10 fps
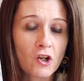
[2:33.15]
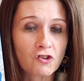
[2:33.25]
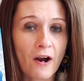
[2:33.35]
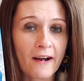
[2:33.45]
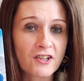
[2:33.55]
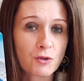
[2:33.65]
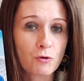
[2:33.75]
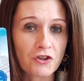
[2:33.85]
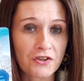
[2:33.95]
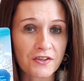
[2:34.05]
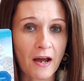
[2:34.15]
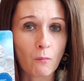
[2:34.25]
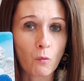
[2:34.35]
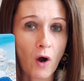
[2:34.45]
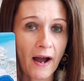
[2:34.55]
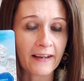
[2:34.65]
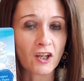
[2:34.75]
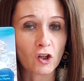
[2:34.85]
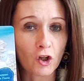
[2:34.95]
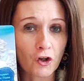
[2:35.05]
trying to understand why
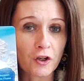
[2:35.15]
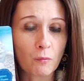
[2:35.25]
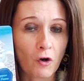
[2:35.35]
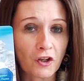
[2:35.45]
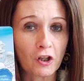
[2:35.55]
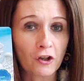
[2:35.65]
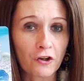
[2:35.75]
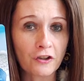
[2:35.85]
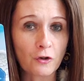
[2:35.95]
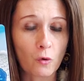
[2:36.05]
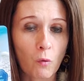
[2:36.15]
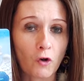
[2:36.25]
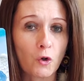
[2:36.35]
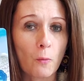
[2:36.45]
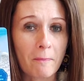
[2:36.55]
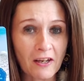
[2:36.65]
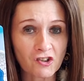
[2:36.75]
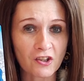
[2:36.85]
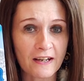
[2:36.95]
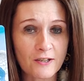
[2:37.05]
you're learning what you're learning or what your
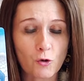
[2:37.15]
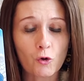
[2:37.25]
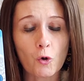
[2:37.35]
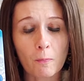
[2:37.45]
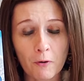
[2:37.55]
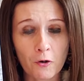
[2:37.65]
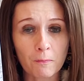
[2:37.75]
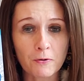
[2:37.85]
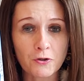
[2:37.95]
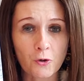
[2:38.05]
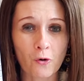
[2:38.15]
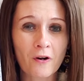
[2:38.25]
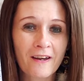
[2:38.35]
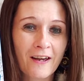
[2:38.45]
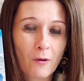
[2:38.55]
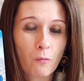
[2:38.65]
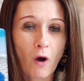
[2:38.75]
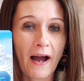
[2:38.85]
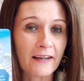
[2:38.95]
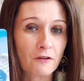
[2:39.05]
mission is or your purpose or
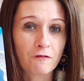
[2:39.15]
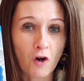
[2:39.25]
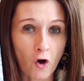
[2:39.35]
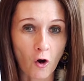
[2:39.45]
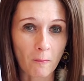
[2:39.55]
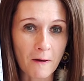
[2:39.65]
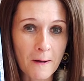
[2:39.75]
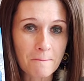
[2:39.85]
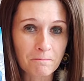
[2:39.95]
why you've come.